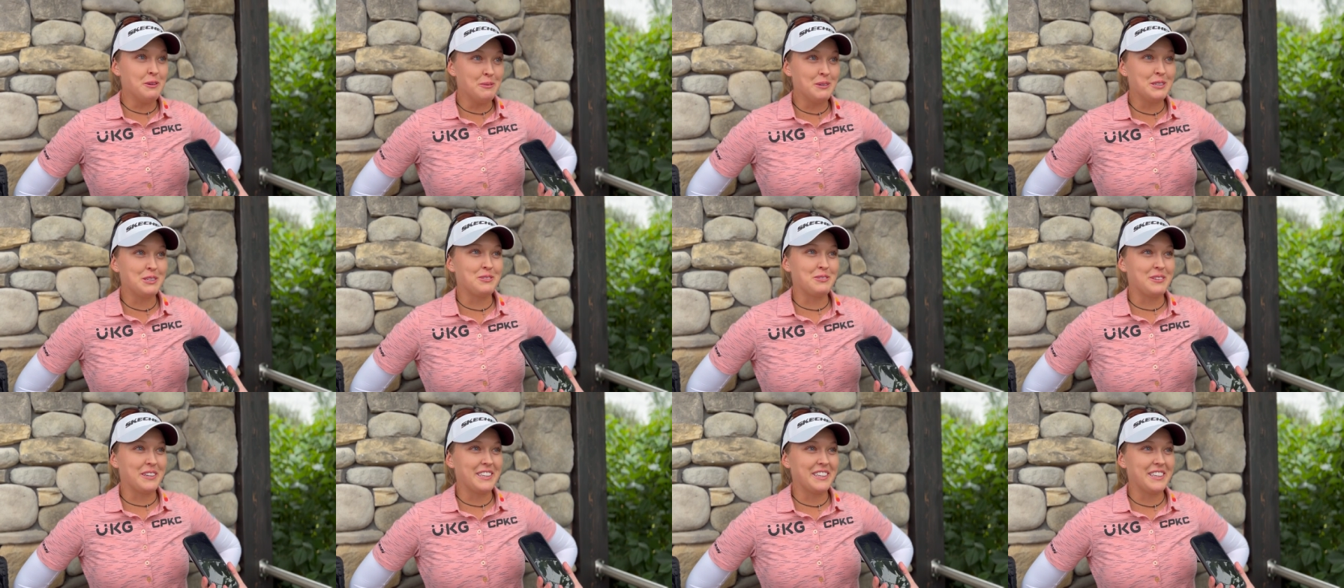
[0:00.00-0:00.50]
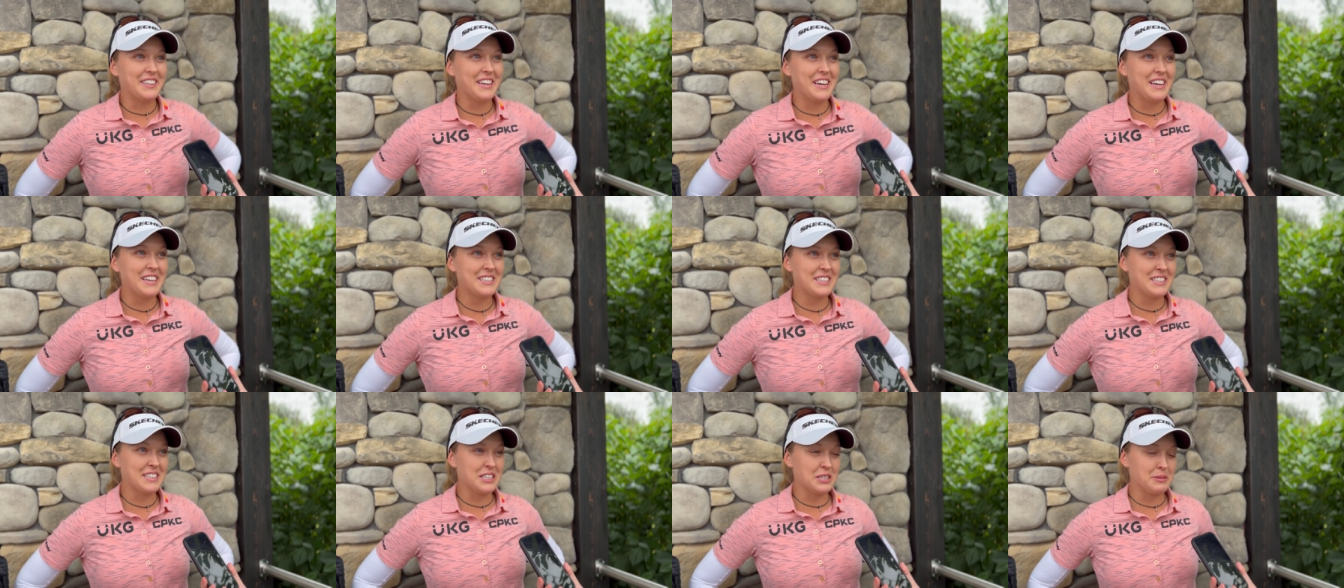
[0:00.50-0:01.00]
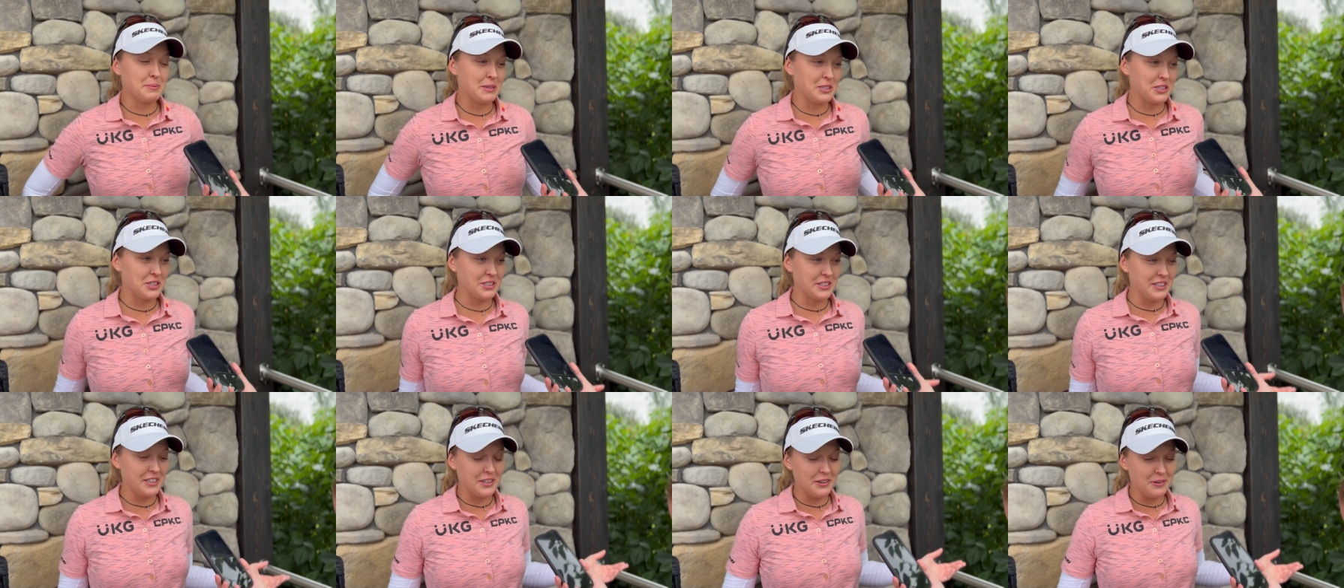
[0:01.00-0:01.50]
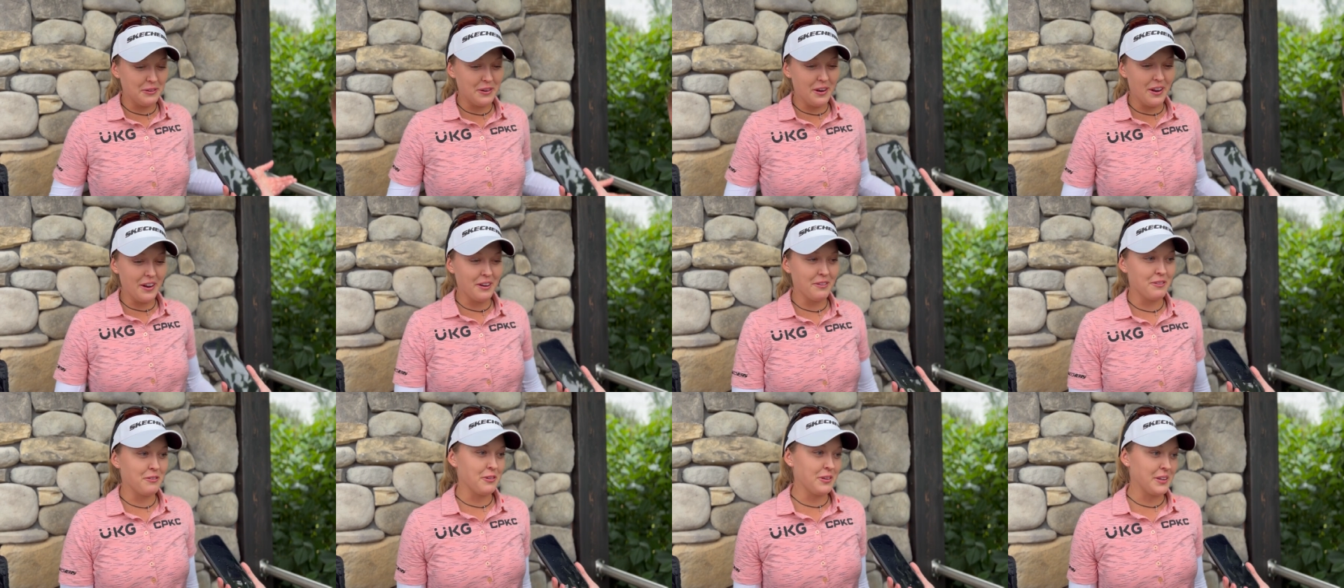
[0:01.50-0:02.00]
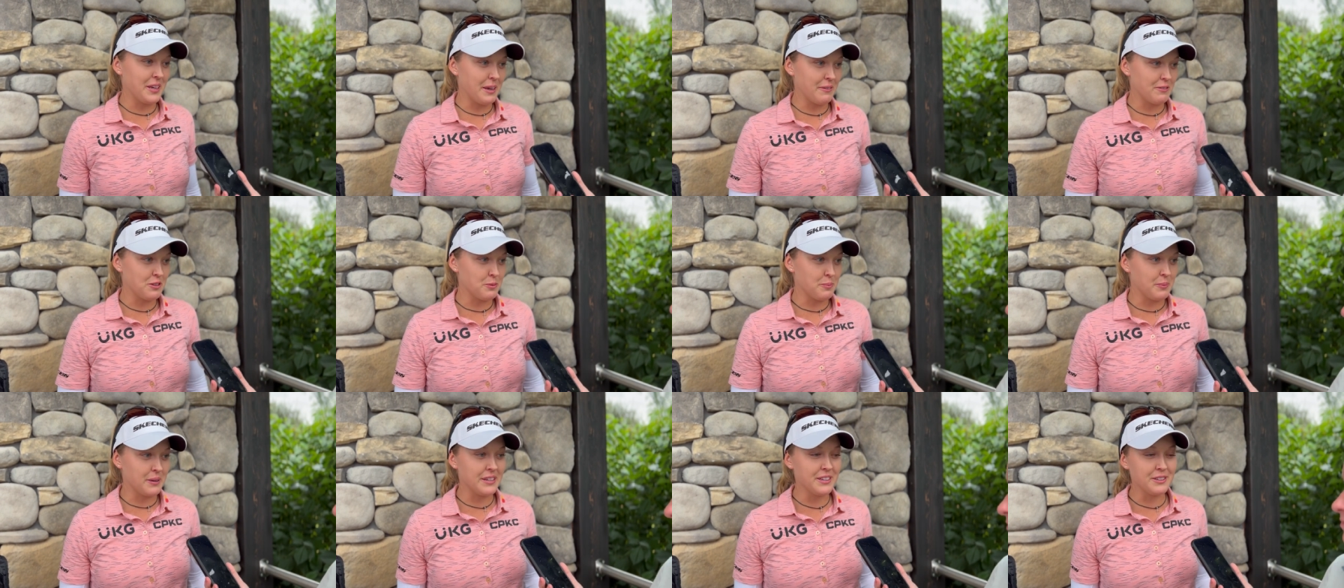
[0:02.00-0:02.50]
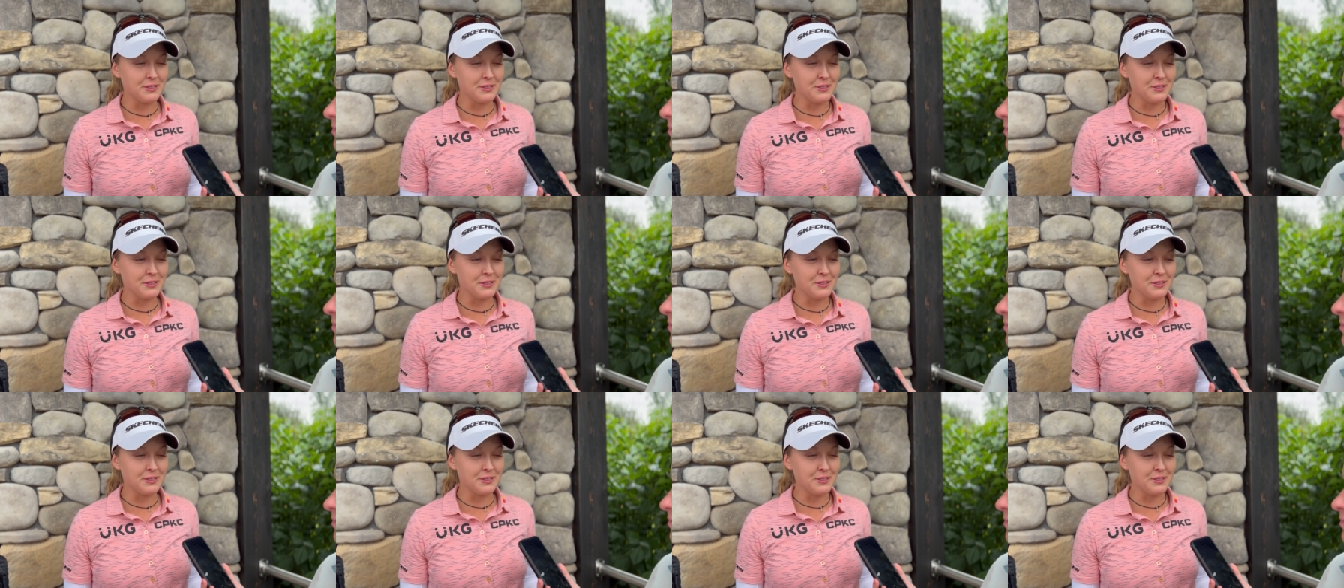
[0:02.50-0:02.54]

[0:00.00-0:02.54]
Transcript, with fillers: was really nice, and especially you know not even really have to putt.